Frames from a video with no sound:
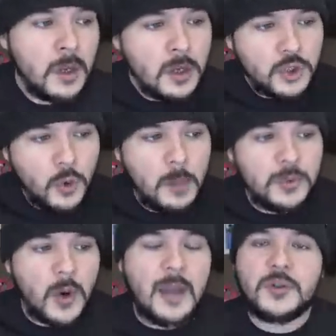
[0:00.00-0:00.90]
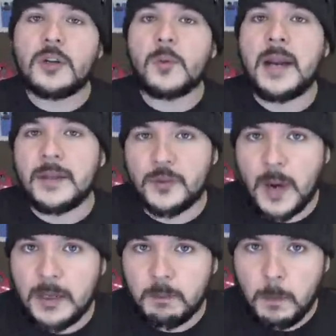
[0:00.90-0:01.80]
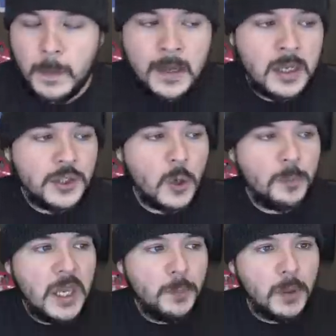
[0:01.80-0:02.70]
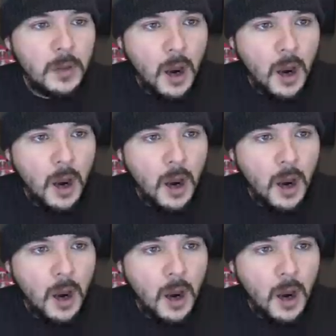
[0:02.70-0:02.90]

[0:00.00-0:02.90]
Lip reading: Trump drives good ratings, right? So people